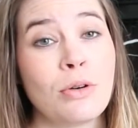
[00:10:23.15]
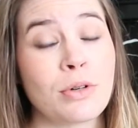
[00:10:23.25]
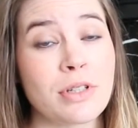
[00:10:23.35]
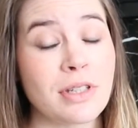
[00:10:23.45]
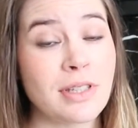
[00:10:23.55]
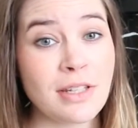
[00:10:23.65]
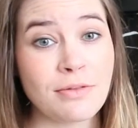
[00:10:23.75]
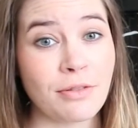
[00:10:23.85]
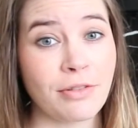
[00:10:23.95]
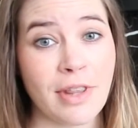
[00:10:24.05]
were
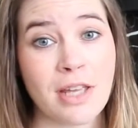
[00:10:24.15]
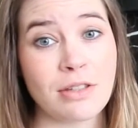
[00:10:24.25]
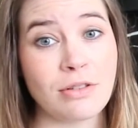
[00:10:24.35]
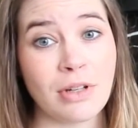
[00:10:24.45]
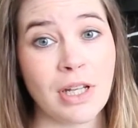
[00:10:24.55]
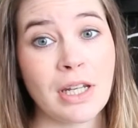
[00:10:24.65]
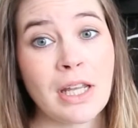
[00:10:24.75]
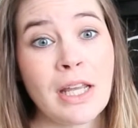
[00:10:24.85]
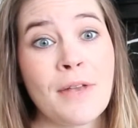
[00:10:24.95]
successful for that student.